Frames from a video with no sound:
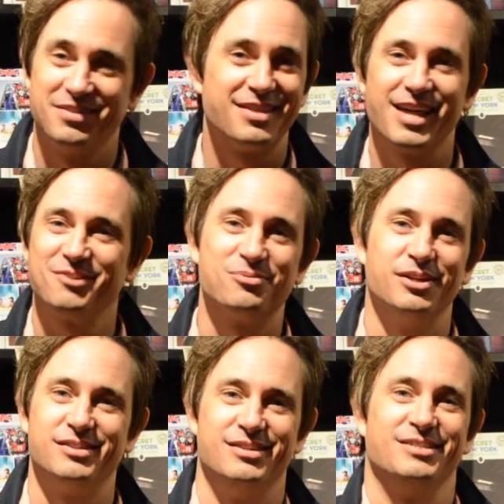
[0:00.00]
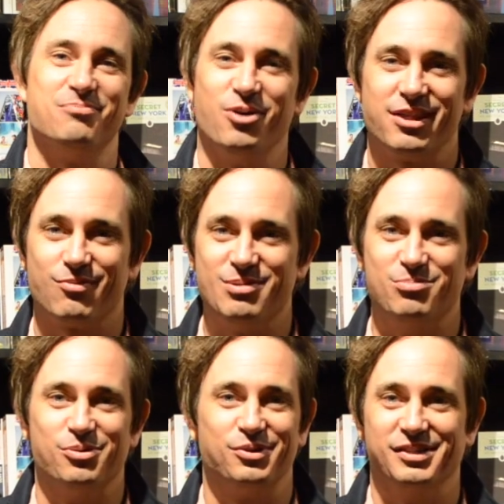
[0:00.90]
Thanks for listening to my three
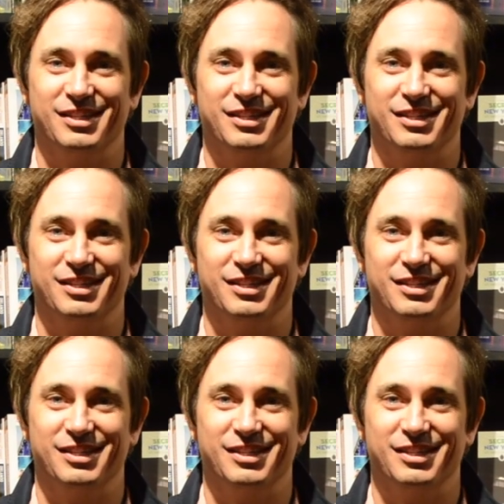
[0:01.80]
books.